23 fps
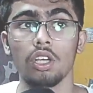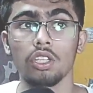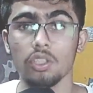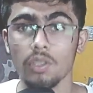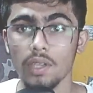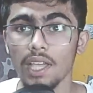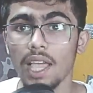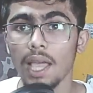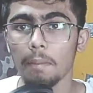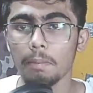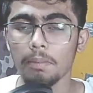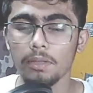
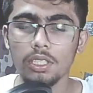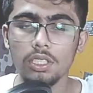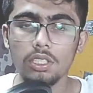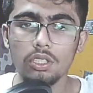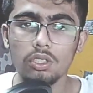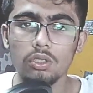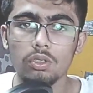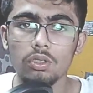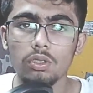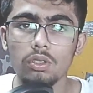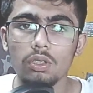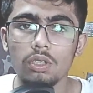happened,
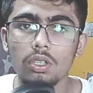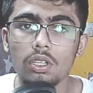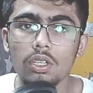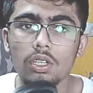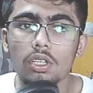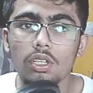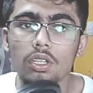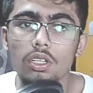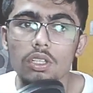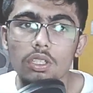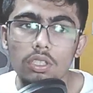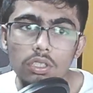so
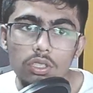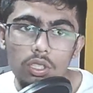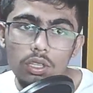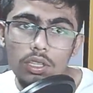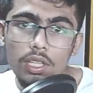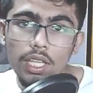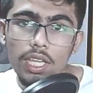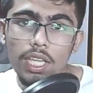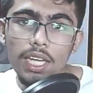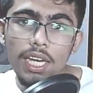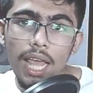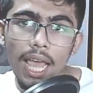
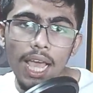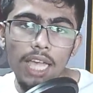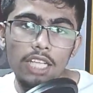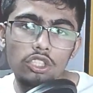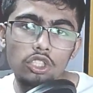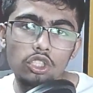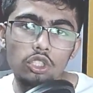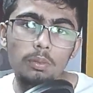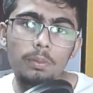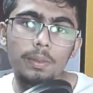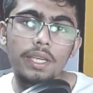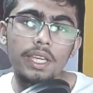there has
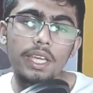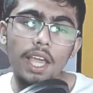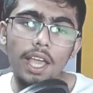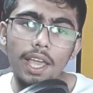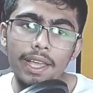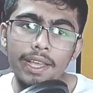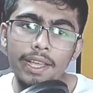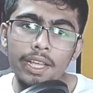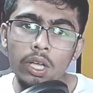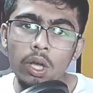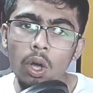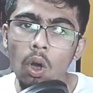to be a
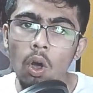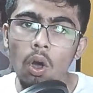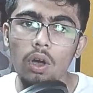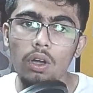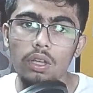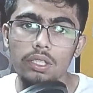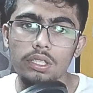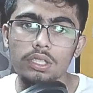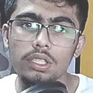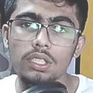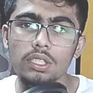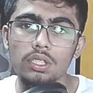
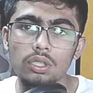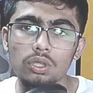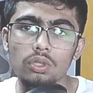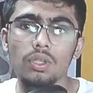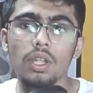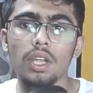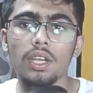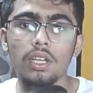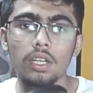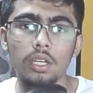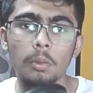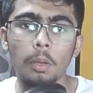cause to
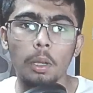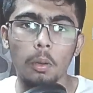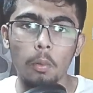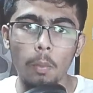that earthquake,